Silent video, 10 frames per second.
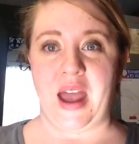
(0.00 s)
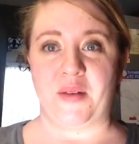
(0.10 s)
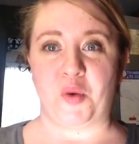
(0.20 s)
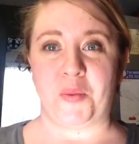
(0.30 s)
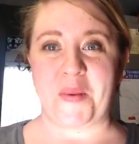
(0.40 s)

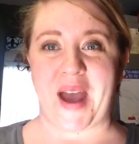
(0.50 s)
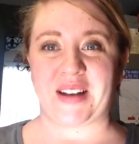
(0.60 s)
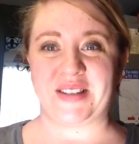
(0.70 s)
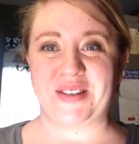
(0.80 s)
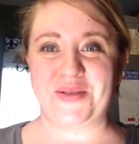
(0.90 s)
and we'll be
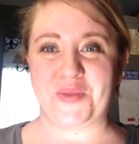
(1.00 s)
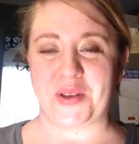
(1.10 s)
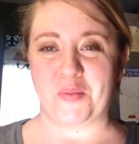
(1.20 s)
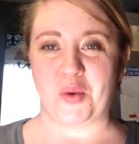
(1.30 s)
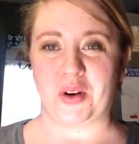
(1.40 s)
back soon
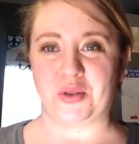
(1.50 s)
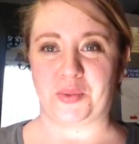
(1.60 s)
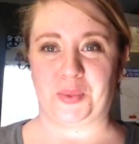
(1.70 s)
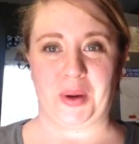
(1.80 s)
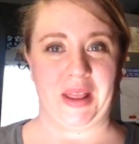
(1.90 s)
with more
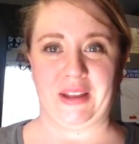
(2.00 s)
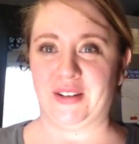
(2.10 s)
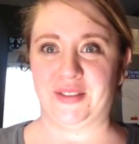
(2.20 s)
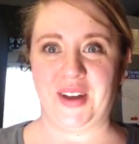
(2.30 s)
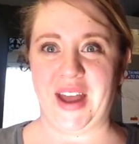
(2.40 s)

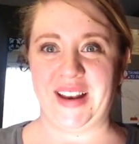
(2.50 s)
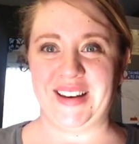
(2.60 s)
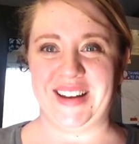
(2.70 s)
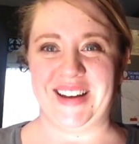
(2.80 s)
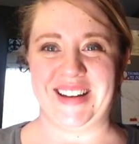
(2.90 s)
trailer
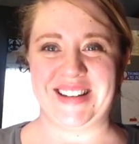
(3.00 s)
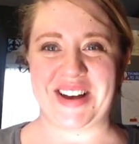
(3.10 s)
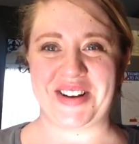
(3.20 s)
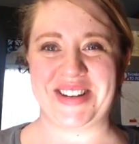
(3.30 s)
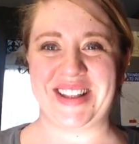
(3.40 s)
fun.
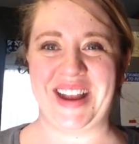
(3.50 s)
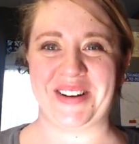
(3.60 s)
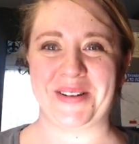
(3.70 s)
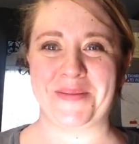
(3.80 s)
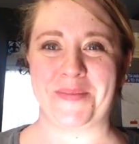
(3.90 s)
Talk to you
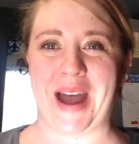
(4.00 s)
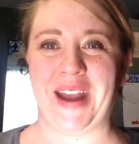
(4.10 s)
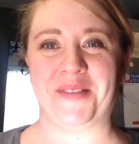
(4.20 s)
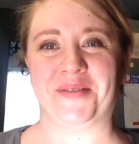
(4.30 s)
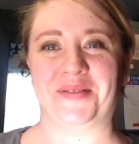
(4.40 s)
later. Bye.